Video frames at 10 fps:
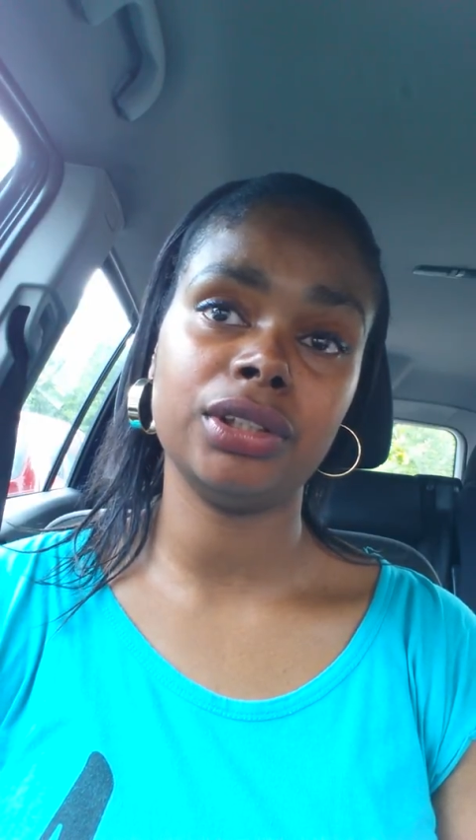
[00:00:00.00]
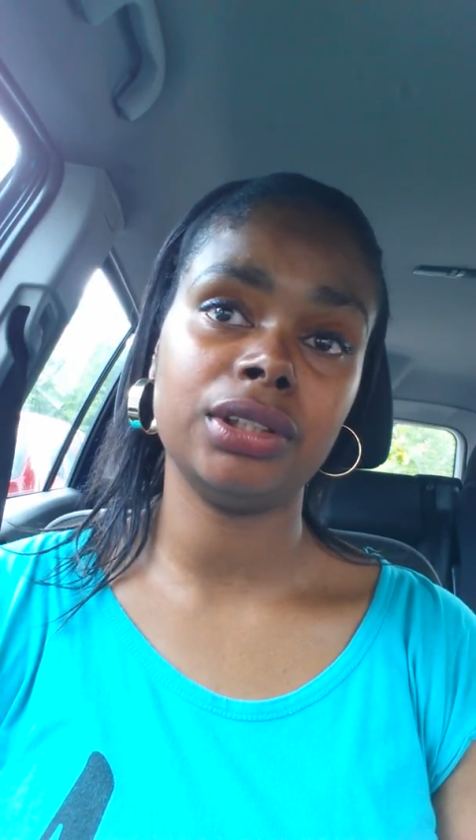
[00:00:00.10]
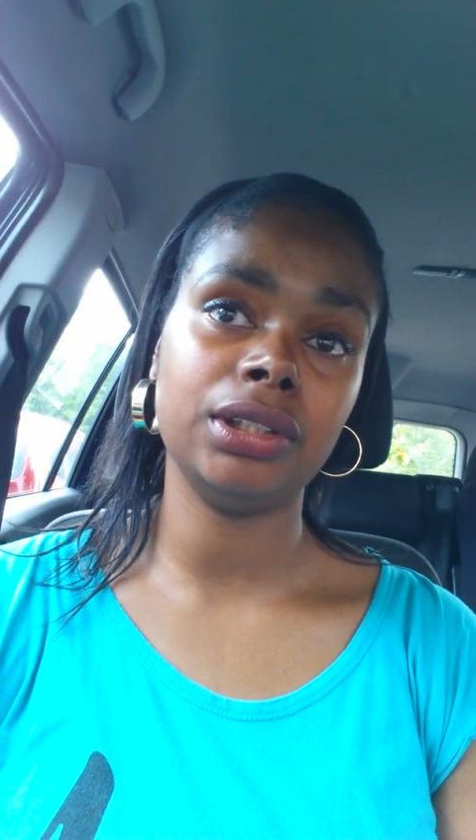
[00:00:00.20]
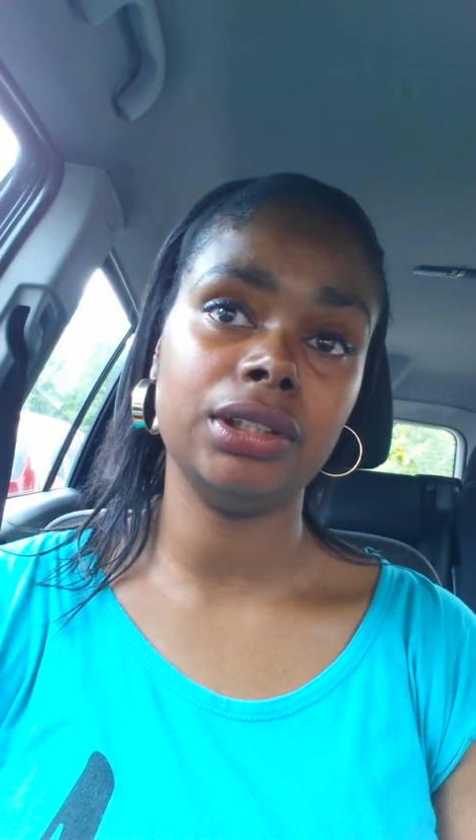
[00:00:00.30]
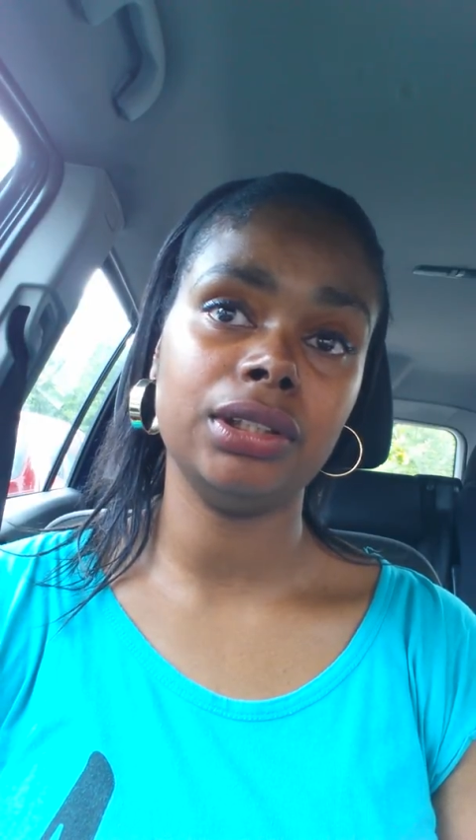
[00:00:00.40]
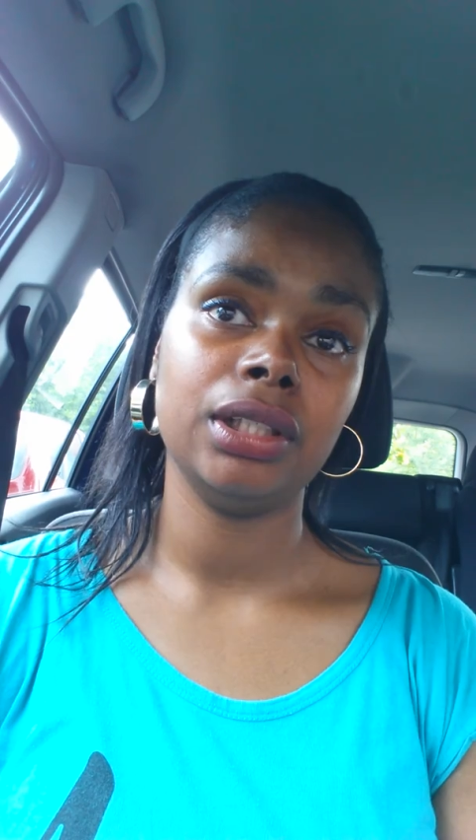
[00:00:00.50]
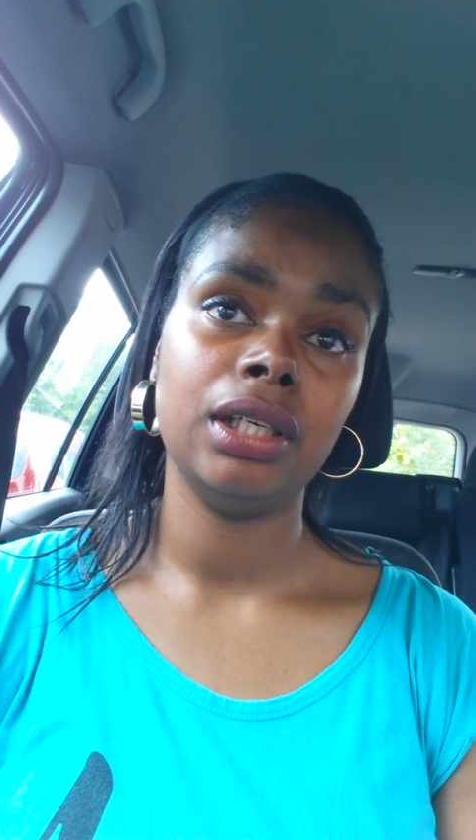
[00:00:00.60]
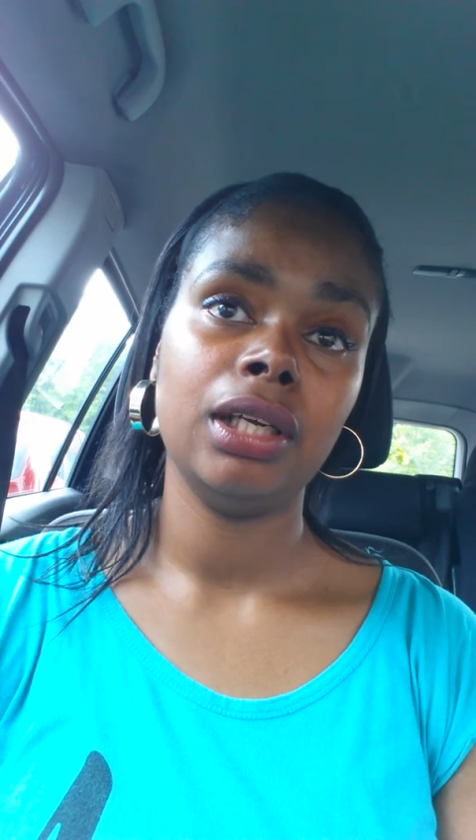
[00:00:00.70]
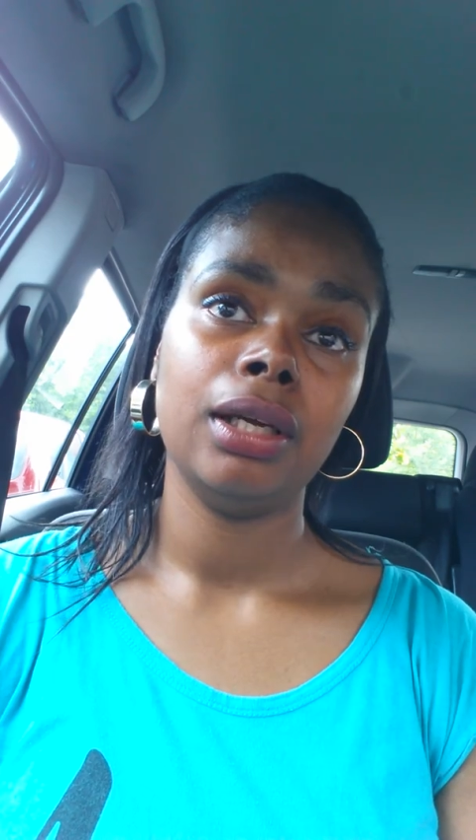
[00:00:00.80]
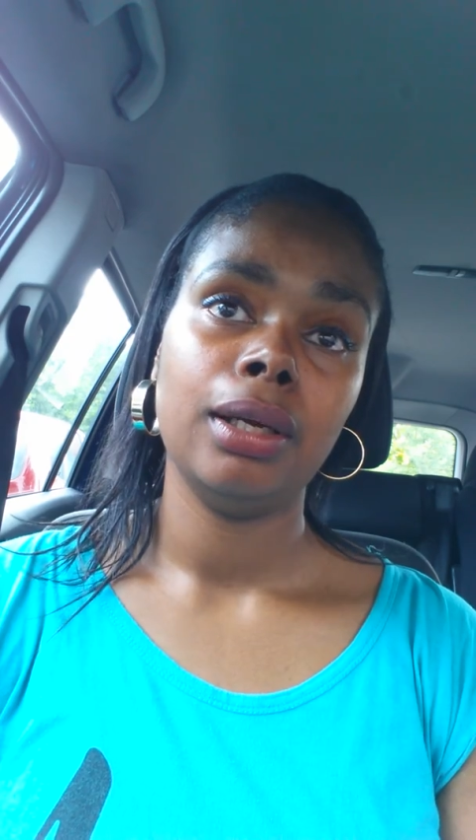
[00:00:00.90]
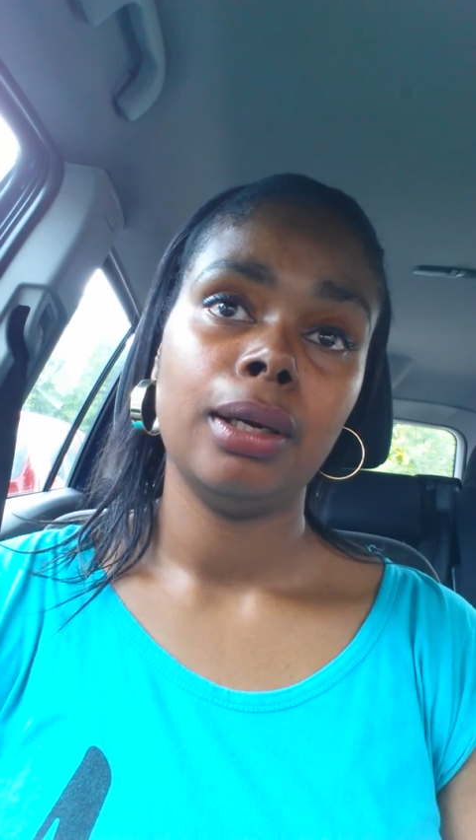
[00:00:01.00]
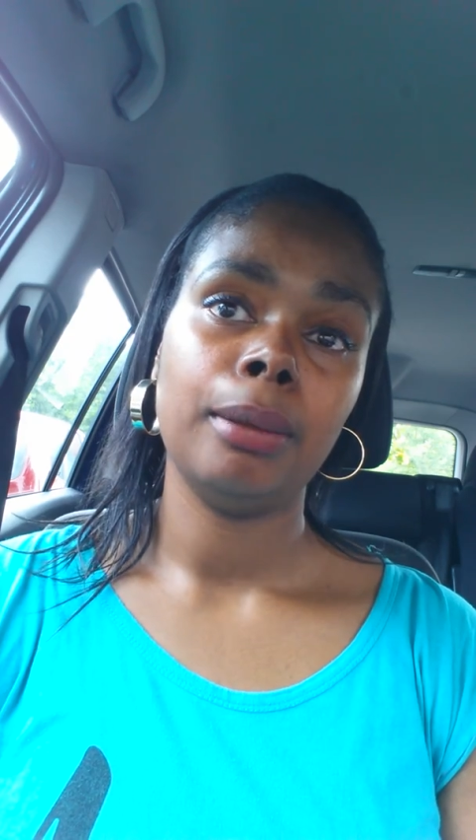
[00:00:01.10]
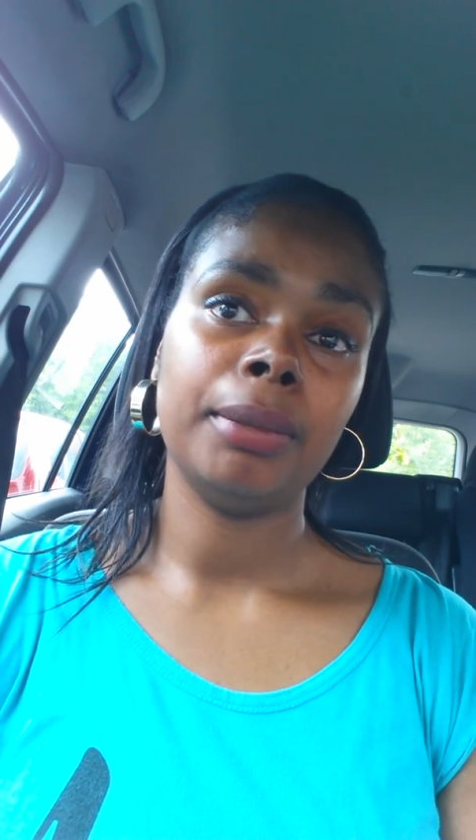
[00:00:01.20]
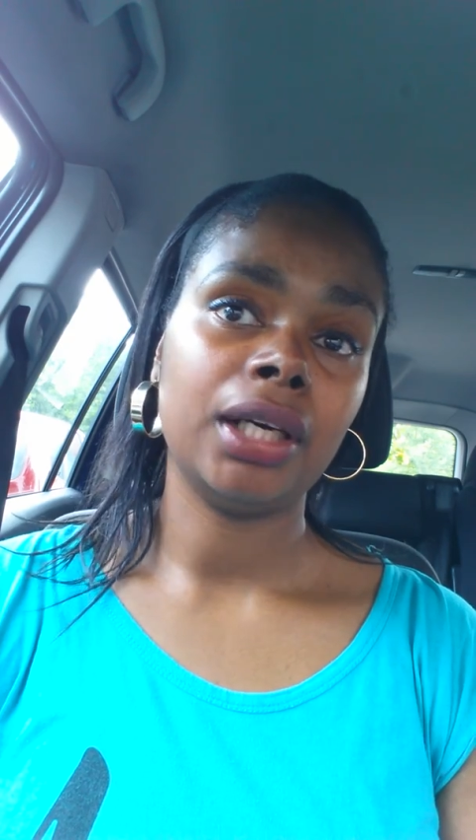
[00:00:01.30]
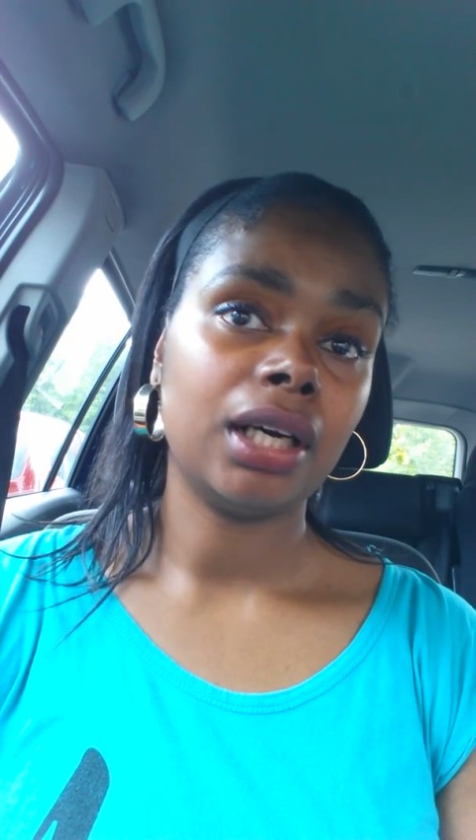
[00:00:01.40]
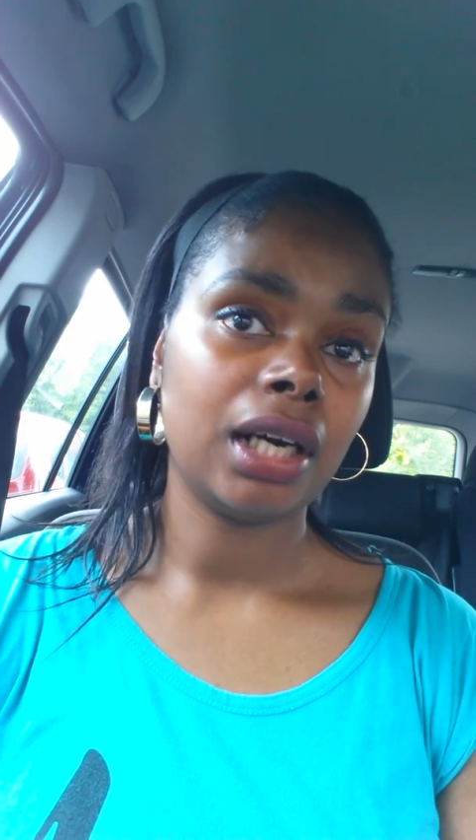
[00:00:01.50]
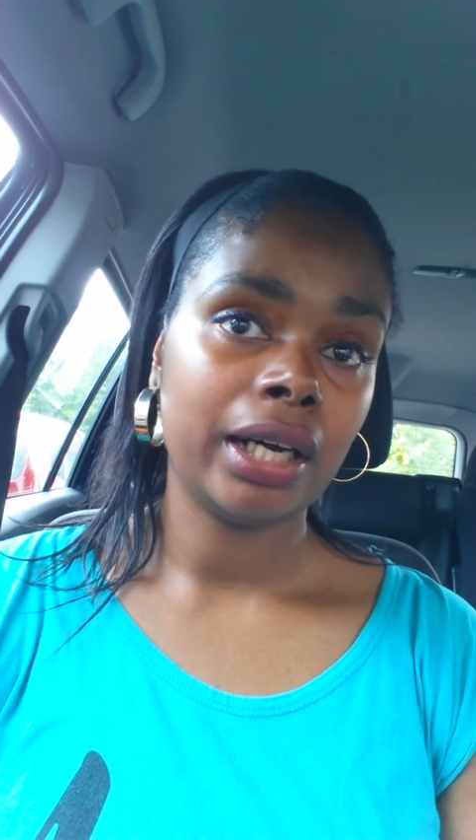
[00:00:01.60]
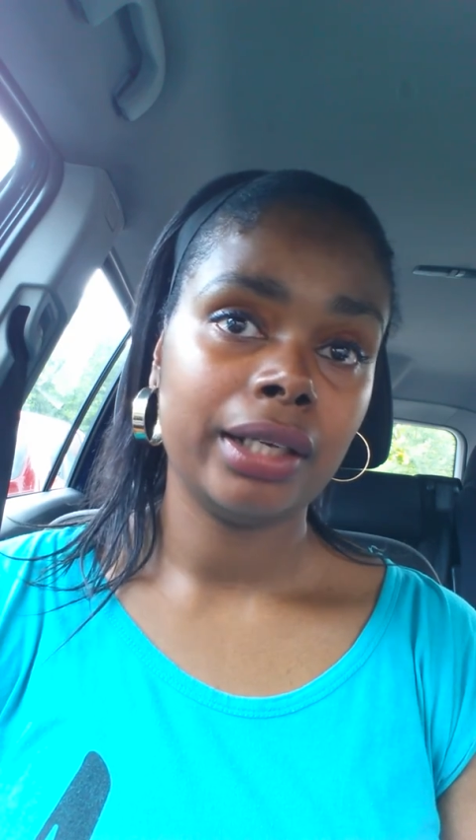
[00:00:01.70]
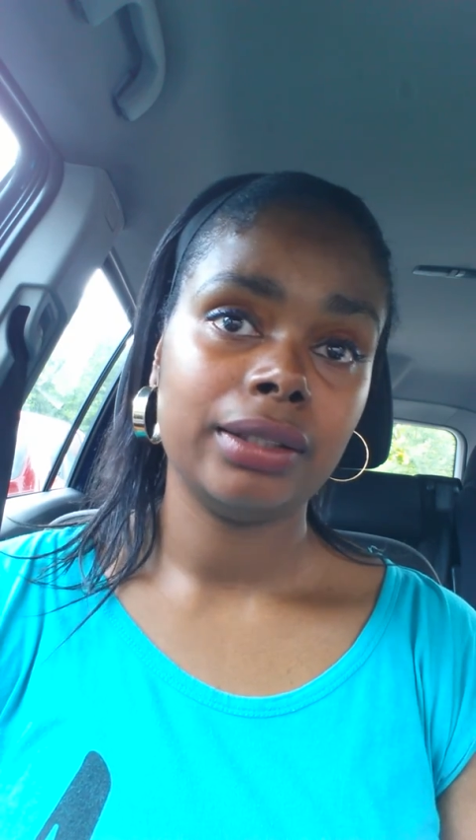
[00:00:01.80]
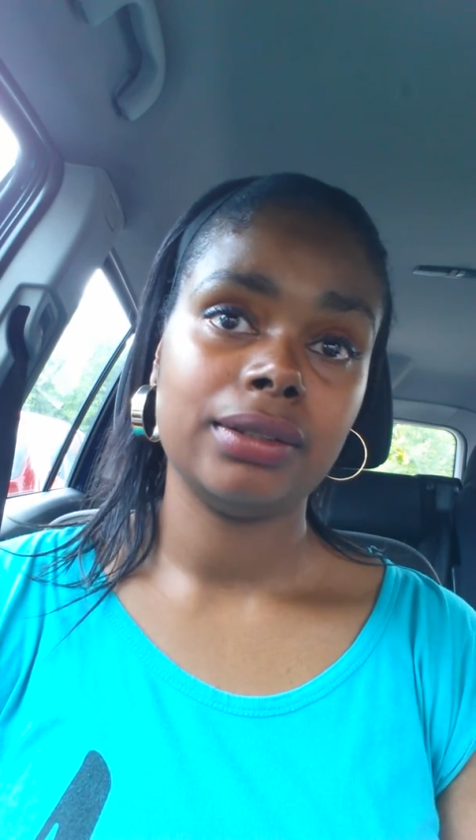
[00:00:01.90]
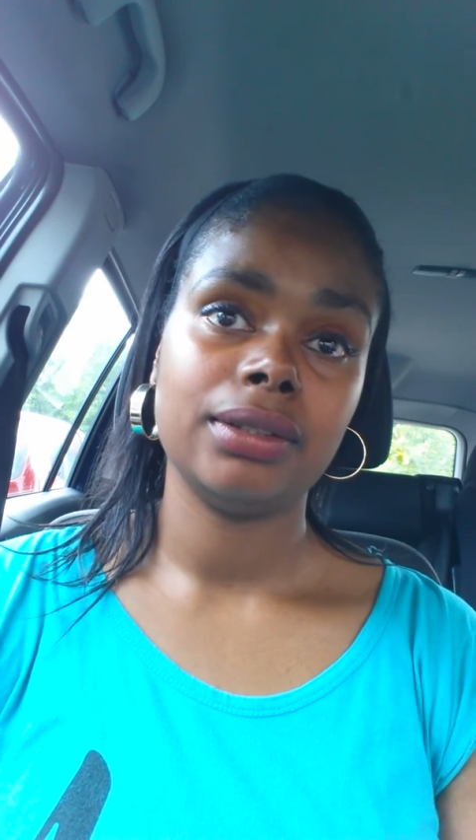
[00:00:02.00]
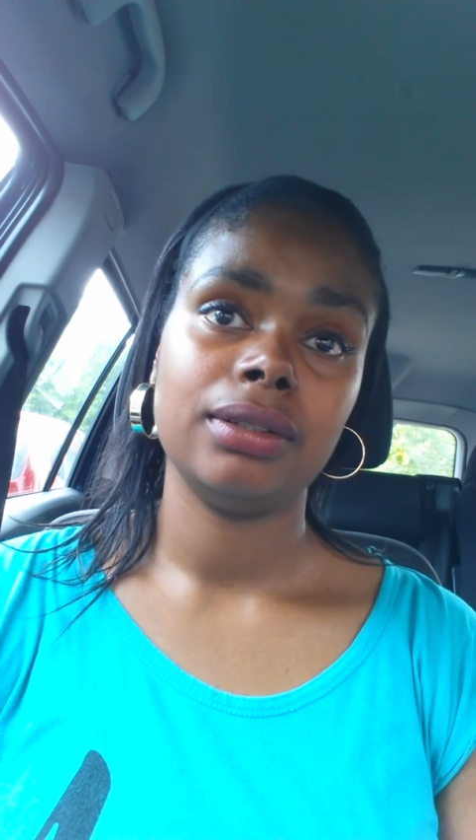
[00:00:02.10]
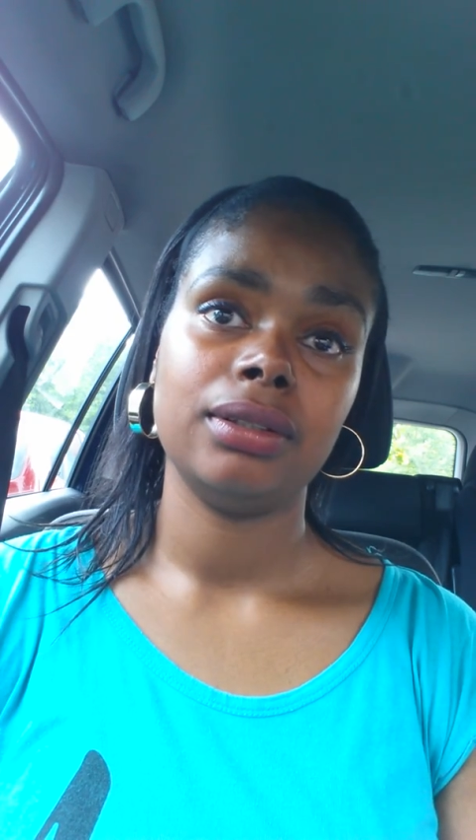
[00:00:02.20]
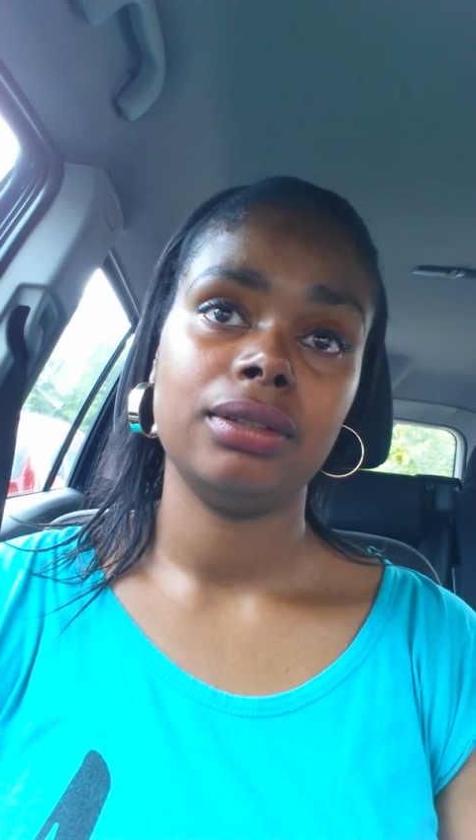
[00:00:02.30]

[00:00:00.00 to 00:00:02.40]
see mankind